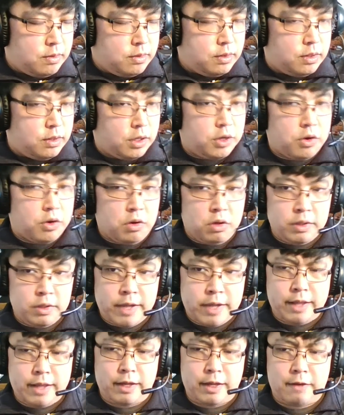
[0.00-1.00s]
the gold
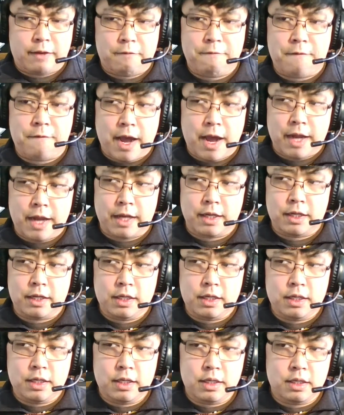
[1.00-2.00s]
had like a fine
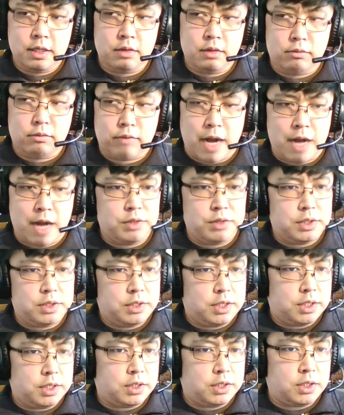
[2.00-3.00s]
round
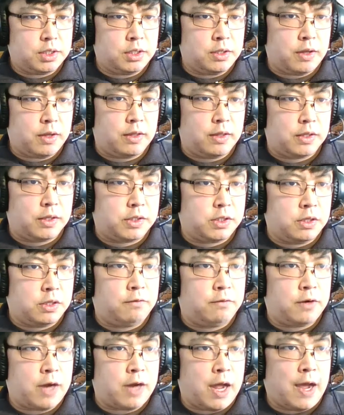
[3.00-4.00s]
tinsel and the
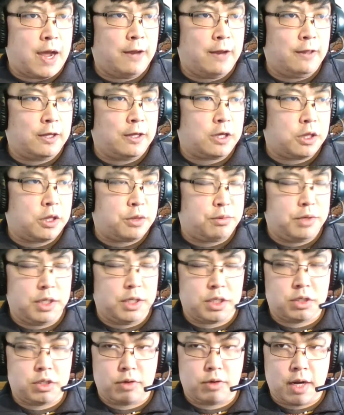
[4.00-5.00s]
silver had like a
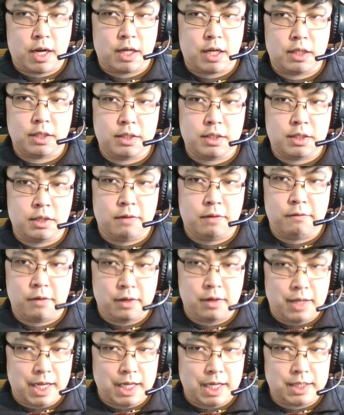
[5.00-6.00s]
3-strand silver
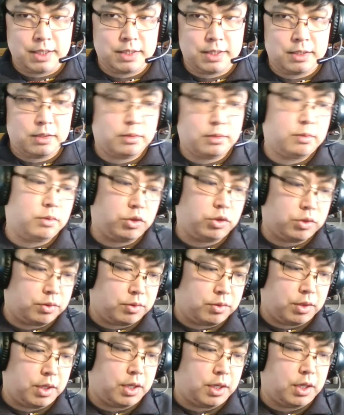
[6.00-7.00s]
lace, which
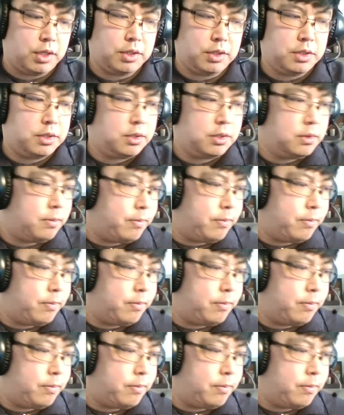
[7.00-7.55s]
was really nice.